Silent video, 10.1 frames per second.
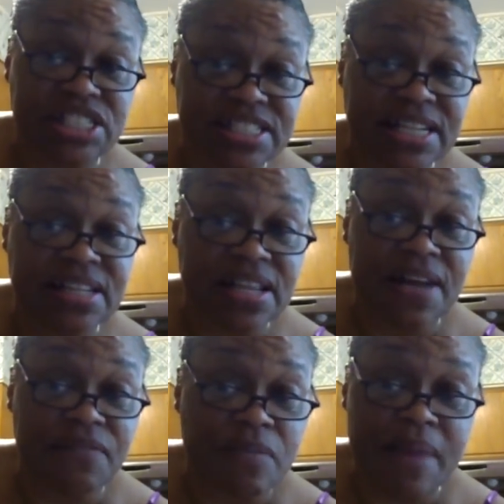she sent the
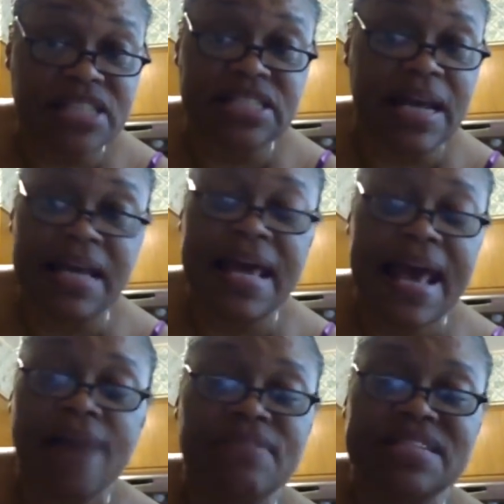information and
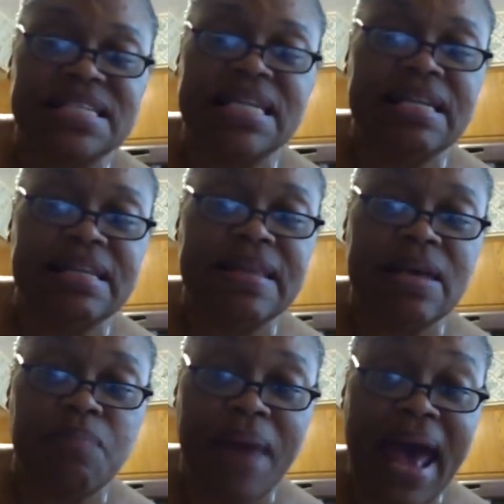they haven't sent
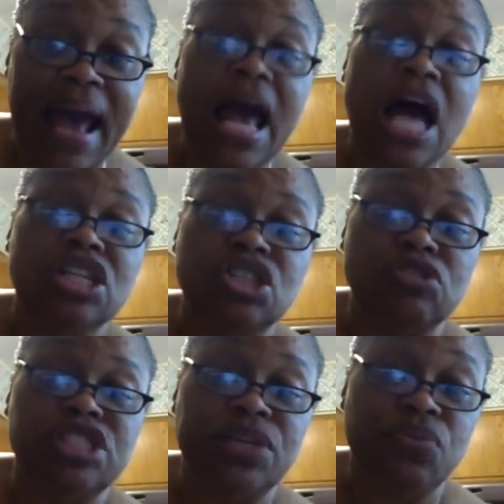anything back,
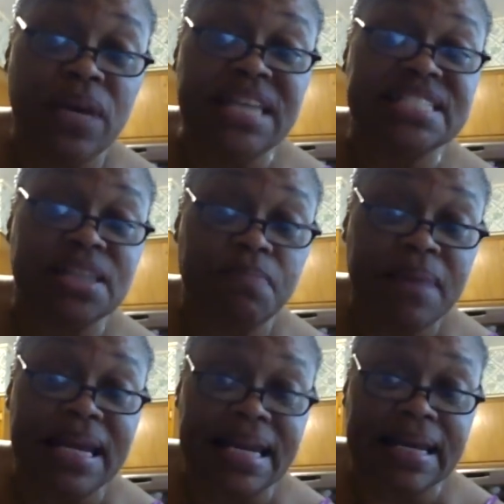so she
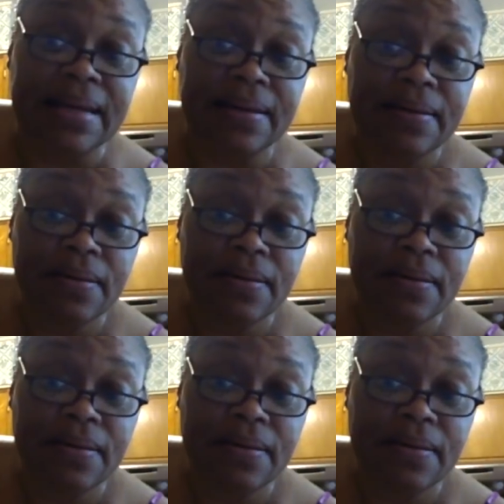resubmitted it.